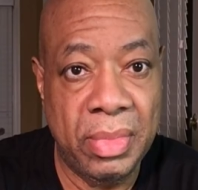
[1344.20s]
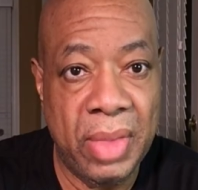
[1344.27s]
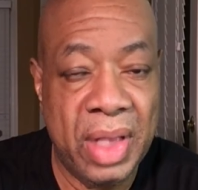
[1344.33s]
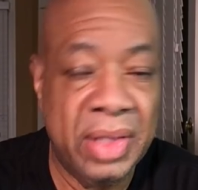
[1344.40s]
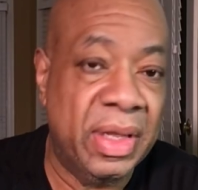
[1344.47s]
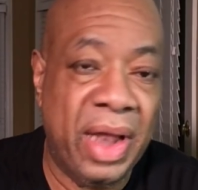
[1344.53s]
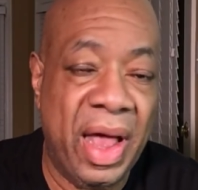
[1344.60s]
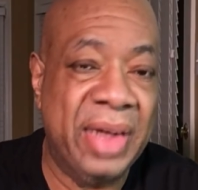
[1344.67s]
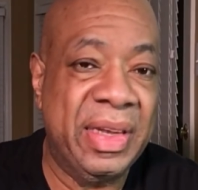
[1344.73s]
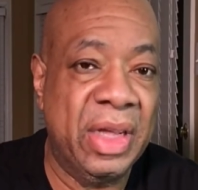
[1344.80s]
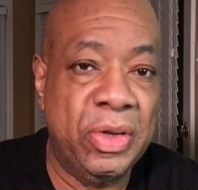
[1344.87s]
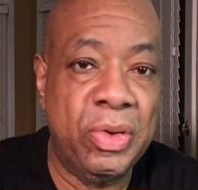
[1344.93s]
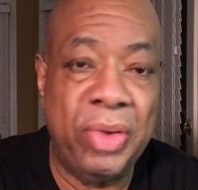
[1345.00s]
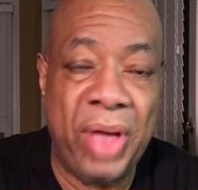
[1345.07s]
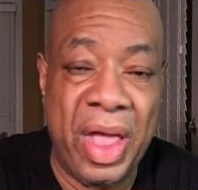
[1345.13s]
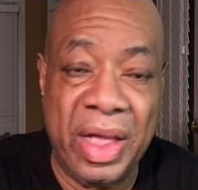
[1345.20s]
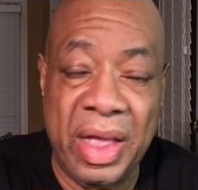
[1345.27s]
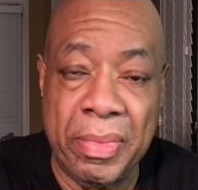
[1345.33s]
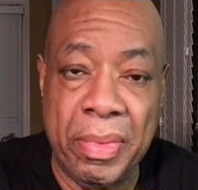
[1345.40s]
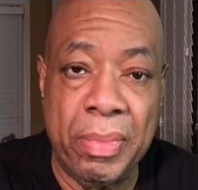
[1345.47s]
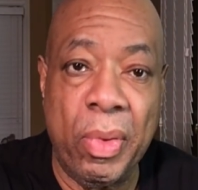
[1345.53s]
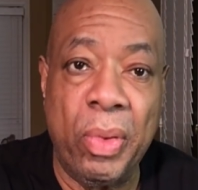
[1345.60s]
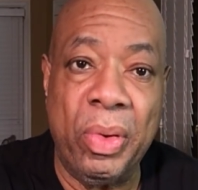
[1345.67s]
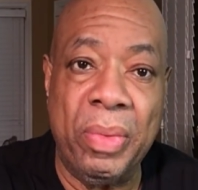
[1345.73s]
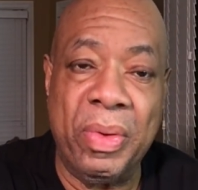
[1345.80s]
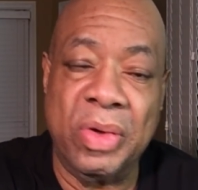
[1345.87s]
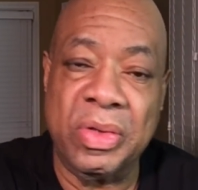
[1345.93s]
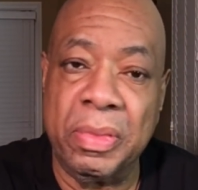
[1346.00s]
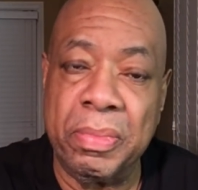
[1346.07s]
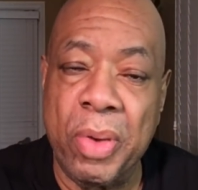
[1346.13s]
See, a lot of times you can't get promoted
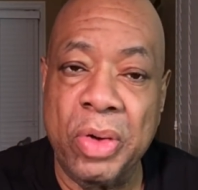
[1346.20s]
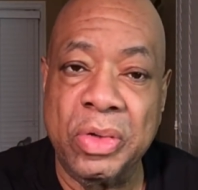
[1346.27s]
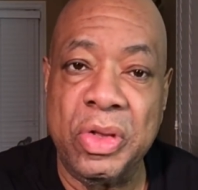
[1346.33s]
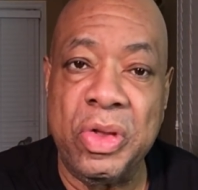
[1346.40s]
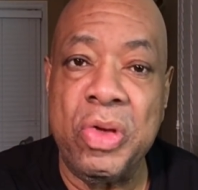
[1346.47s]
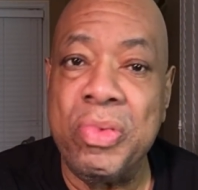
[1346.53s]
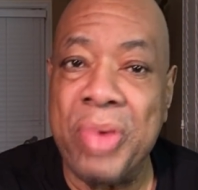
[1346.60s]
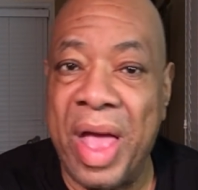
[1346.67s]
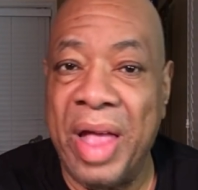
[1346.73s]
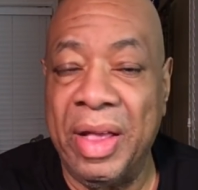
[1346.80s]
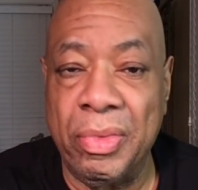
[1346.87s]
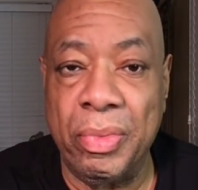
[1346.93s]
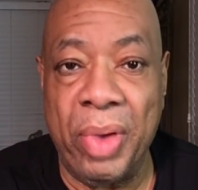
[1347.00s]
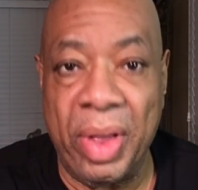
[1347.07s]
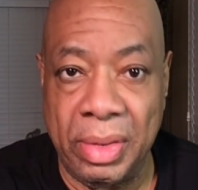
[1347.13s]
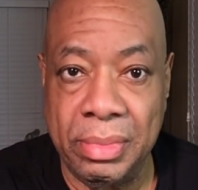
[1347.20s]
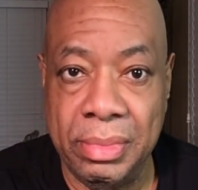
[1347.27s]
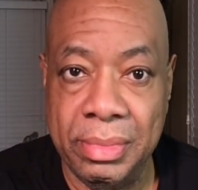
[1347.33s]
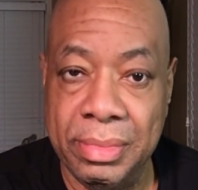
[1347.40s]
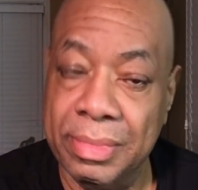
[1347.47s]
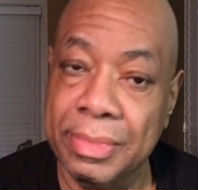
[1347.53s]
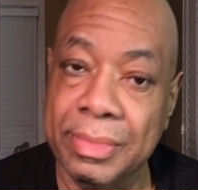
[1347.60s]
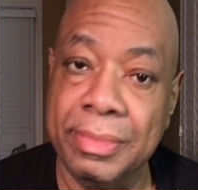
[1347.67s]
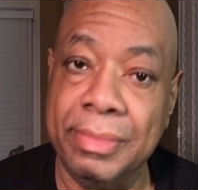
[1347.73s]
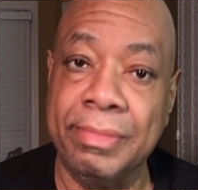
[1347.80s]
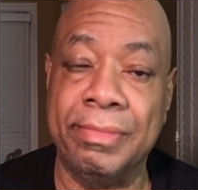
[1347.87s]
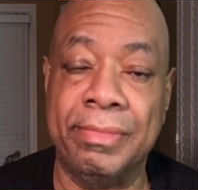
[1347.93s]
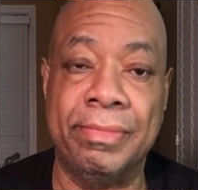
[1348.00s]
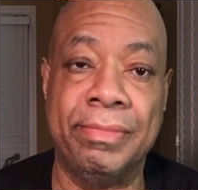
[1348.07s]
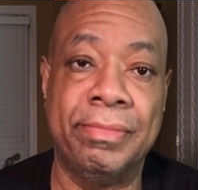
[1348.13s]
because the person you're hanging with.
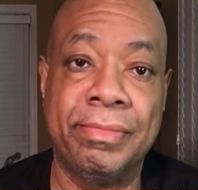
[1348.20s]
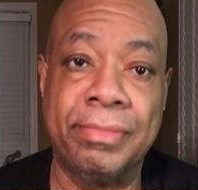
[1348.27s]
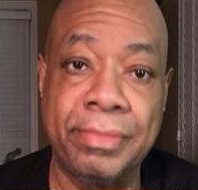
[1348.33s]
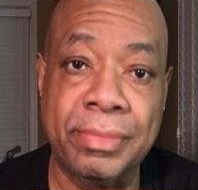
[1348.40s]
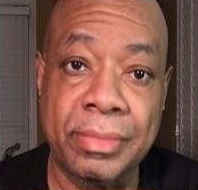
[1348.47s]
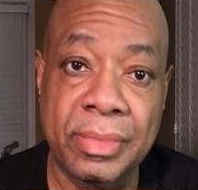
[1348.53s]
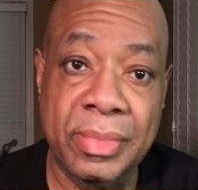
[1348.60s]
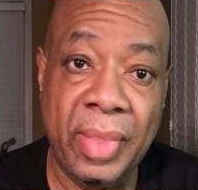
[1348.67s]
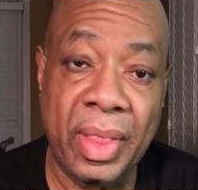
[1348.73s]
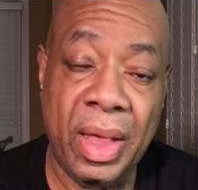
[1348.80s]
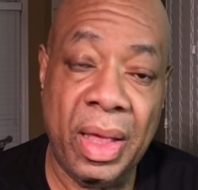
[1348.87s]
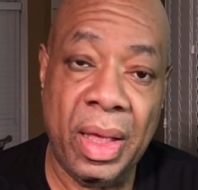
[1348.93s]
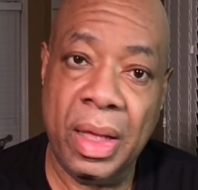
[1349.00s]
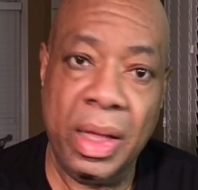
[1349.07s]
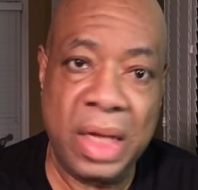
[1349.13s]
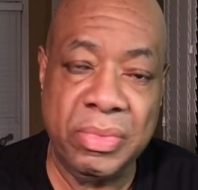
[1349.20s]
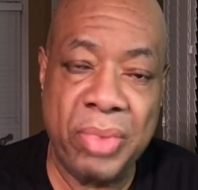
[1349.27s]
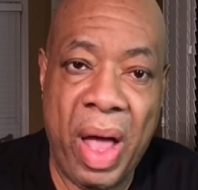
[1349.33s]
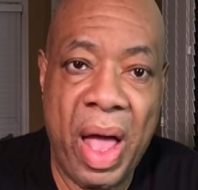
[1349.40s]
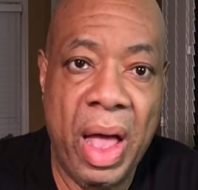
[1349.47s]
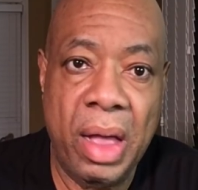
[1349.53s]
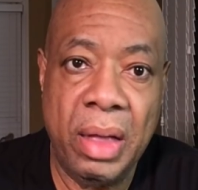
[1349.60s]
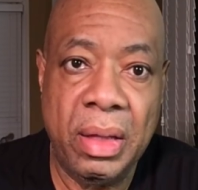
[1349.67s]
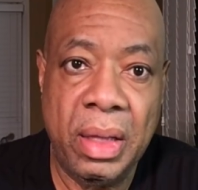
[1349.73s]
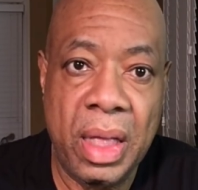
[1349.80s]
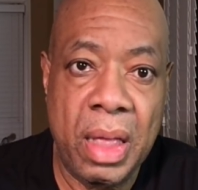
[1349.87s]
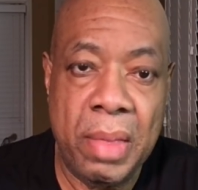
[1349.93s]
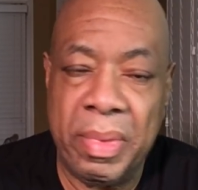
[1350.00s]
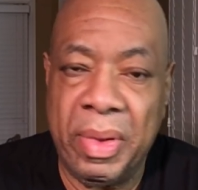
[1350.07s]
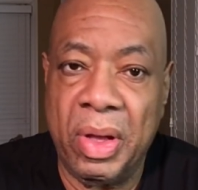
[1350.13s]
That's why.
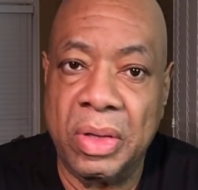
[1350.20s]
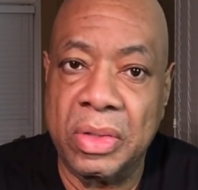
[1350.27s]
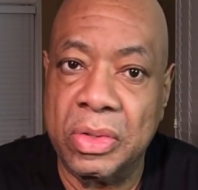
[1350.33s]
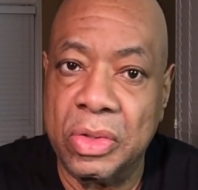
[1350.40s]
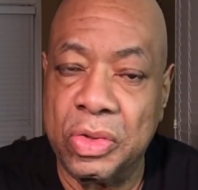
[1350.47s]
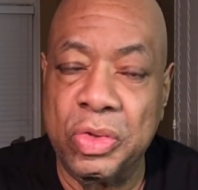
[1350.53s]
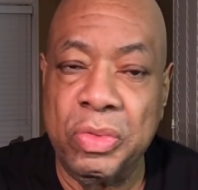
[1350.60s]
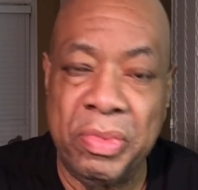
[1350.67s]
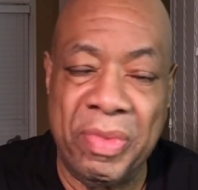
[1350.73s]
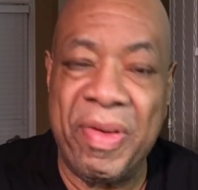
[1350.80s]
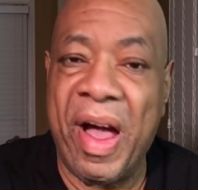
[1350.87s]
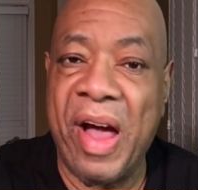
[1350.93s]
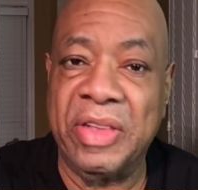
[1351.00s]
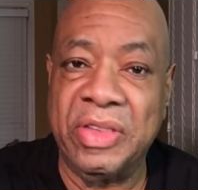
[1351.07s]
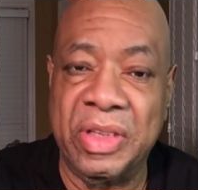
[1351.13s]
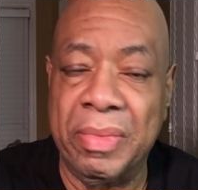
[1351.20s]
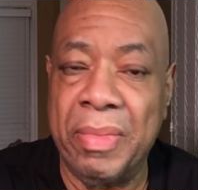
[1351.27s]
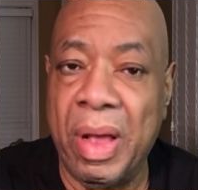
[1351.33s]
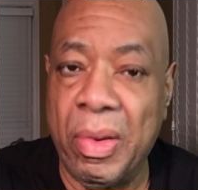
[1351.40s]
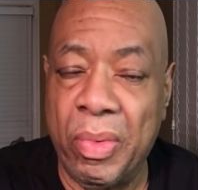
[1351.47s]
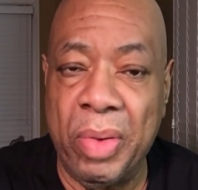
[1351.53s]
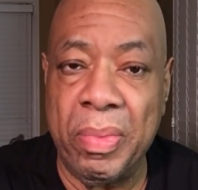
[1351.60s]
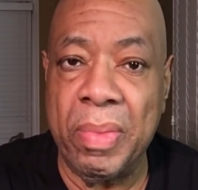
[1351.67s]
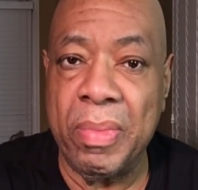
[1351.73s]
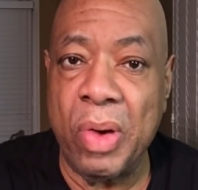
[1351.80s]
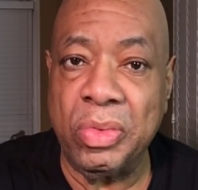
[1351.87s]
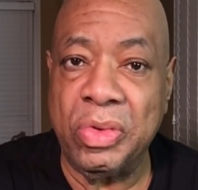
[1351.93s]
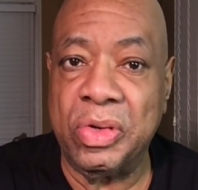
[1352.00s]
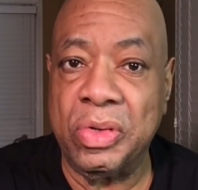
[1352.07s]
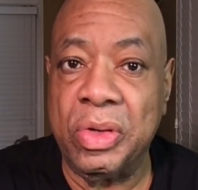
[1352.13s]
Because the supervisor or somebody want to
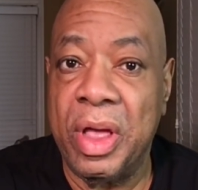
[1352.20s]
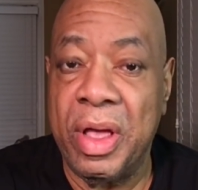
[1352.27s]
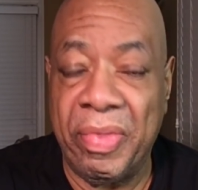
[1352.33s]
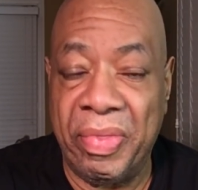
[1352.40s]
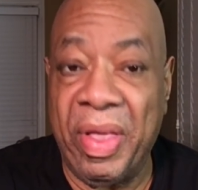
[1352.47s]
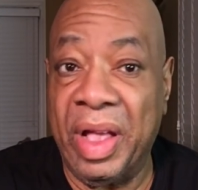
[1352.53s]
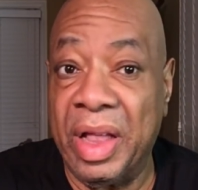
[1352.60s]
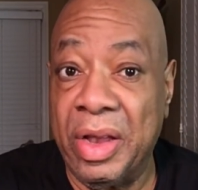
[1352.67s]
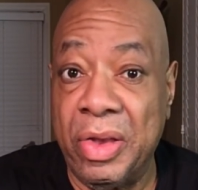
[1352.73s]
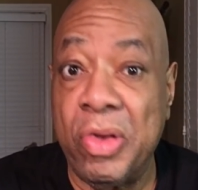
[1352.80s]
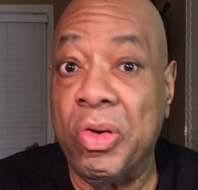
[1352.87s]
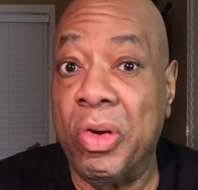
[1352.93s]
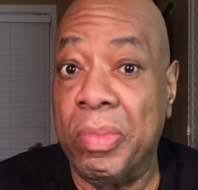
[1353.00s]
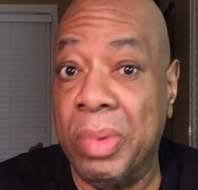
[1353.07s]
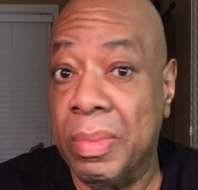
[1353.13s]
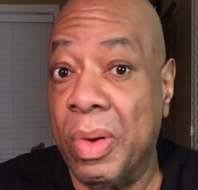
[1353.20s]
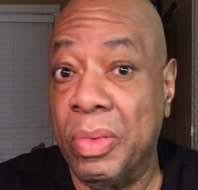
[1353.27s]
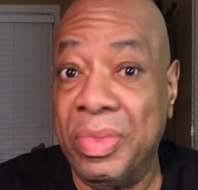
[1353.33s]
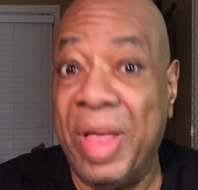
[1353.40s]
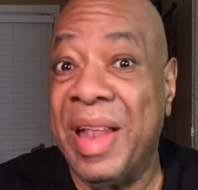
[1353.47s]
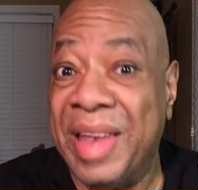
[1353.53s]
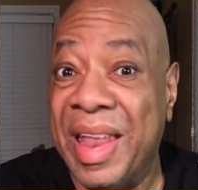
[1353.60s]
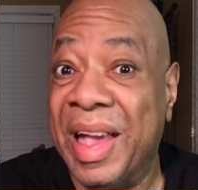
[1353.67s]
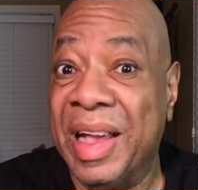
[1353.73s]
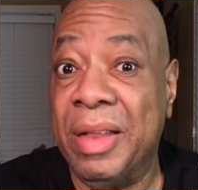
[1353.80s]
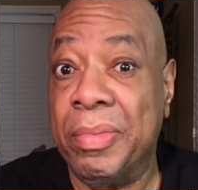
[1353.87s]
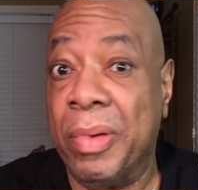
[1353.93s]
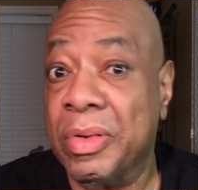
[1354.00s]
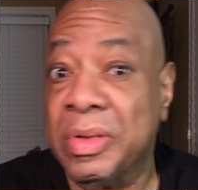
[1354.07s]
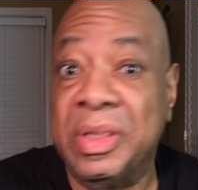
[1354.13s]
promote you, thinking that you're going to promote that negative
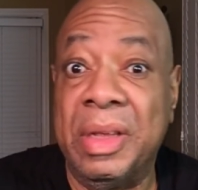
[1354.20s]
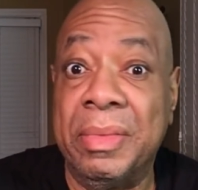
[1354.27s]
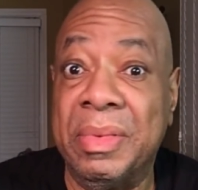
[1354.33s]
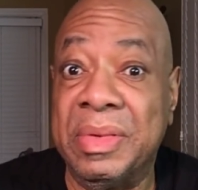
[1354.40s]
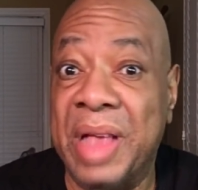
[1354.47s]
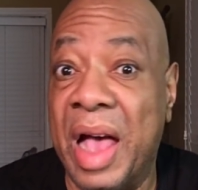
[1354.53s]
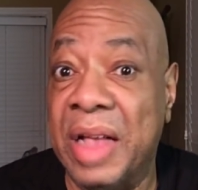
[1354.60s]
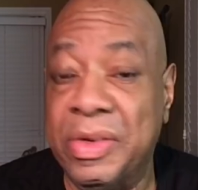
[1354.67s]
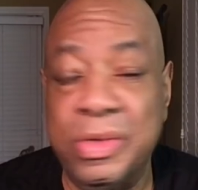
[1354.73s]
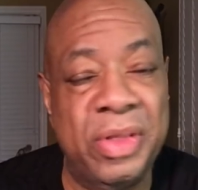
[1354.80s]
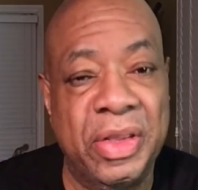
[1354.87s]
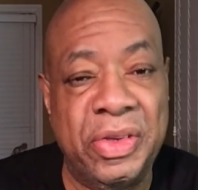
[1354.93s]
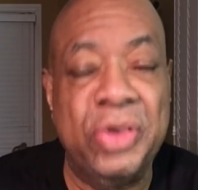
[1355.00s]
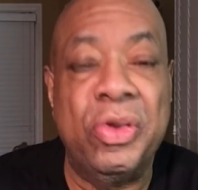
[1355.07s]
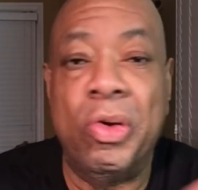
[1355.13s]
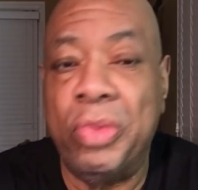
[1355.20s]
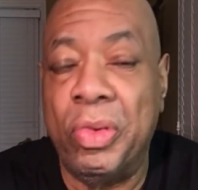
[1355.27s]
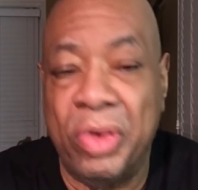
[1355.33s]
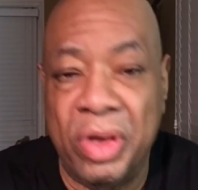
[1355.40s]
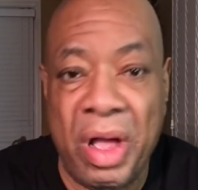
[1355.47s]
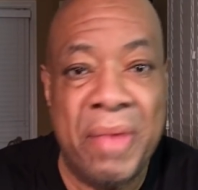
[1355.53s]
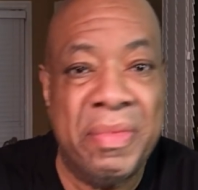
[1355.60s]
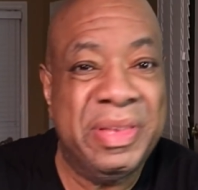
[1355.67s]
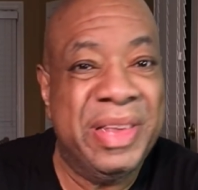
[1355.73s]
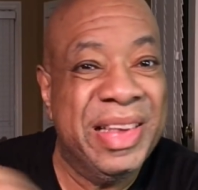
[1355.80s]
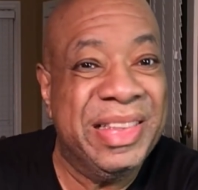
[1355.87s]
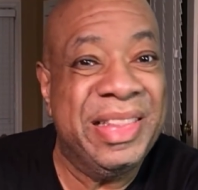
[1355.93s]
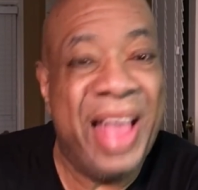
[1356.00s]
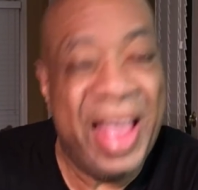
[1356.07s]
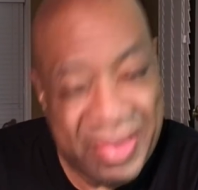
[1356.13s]
person sitting beside you that you don't know the
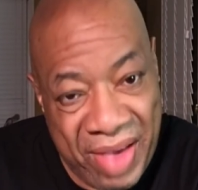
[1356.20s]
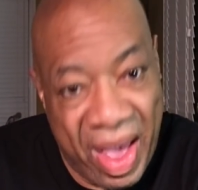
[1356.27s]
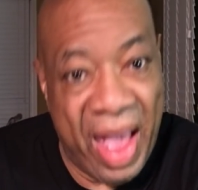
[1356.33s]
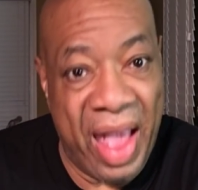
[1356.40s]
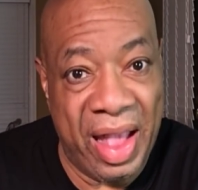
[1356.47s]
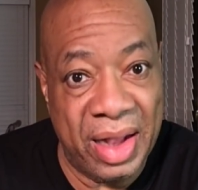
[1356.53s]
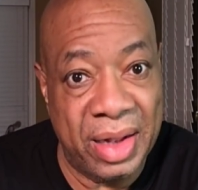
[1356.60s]
conversation they've had.